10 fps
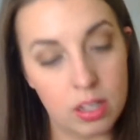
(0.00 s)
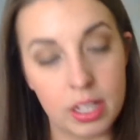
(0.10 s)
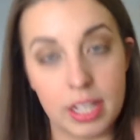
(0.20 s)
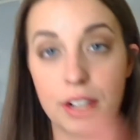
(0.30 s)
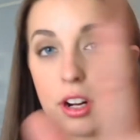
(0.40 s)

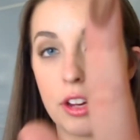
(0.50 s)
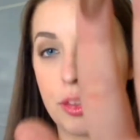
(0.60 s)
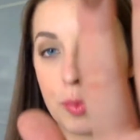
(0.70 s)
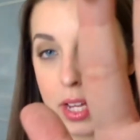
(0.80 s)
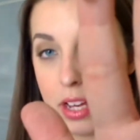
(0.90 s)
Here are
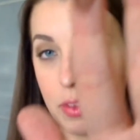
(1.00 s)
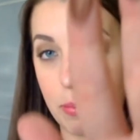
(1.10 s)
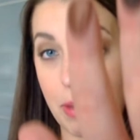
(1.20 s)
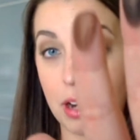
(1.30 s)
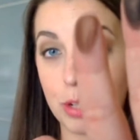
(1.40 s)
3 of the
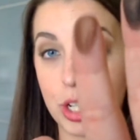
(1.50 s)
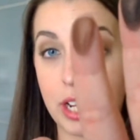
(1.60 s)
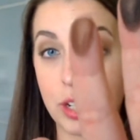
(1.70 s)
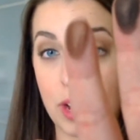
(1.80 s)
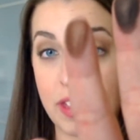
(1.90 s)
bottom
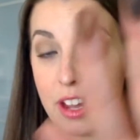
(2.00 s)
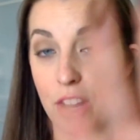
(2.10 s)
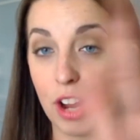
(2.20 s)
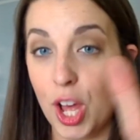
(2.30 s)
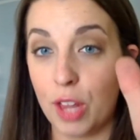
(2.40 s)
shades right
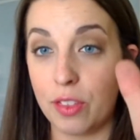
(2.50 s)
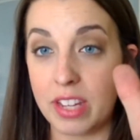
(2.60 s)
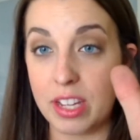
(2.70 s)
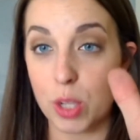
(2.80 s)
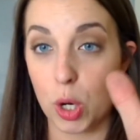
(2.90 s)
there.
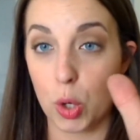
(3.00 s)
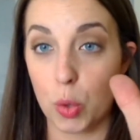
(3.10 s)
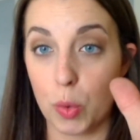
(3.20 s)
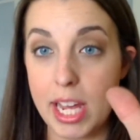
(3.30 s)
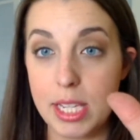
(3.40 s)
These are
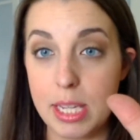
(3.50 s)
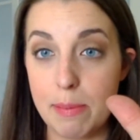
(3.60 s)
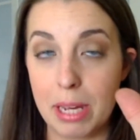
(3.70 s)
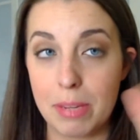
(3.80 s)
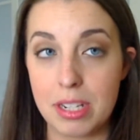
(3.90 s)
crazy
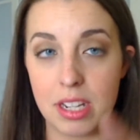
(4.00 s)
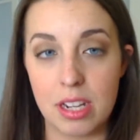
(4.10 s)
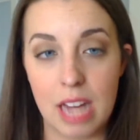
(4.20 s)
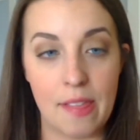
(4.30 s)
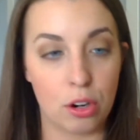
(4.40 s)
pigmented
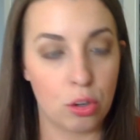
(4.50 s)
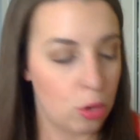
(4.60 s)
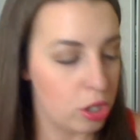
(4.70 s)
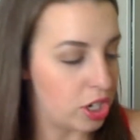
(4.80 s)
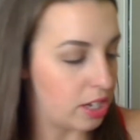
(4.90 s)
and they're
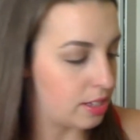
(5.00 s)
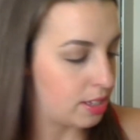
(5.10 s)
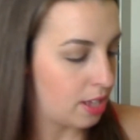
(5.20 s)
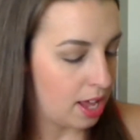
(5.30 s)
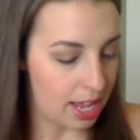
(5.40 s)

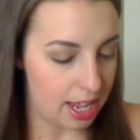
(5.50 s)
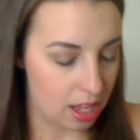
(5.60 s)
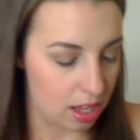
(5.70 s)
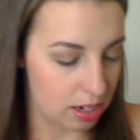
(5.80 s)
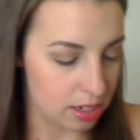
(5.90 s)
gorgeous,
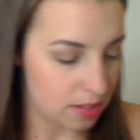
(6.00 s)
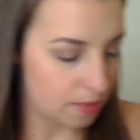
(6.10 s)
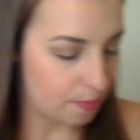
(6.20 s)
and